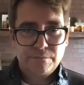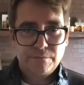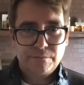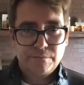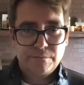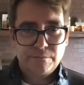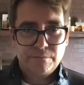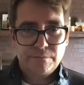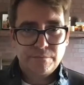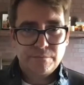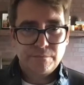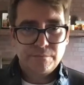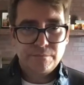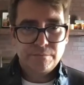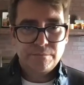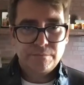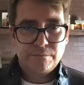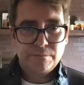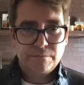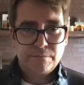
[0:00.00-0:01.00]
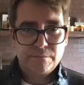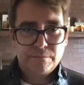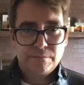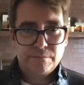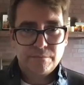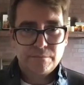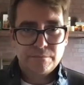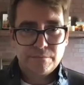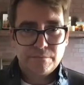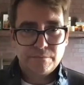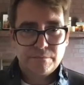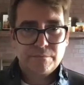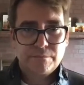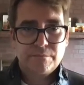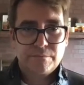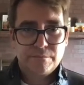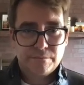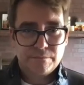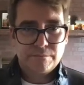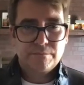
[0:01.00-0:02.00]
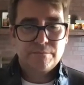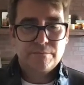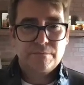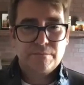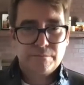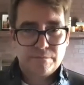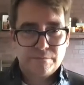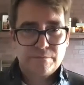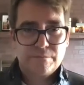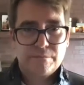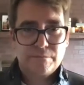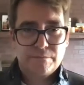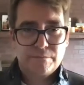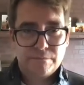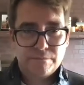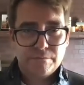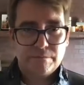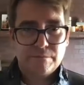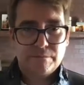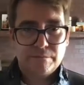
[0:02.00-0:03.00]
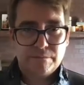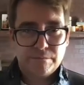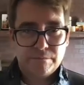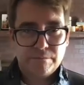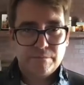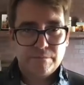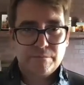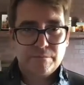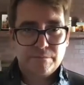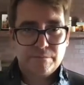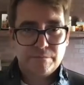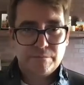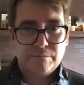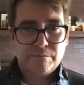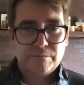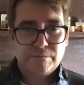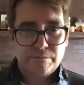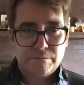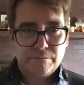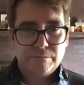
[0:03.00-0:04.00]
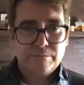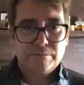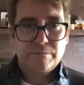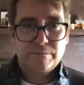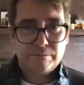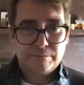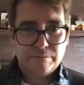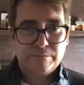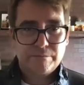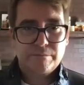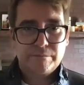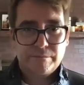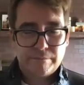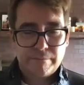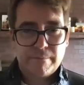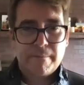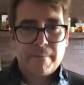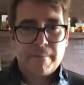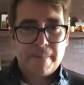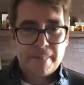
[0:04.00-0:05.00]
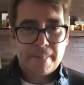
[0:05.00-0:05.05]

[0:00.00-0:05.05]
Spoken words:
No words are spoken by the person on screen.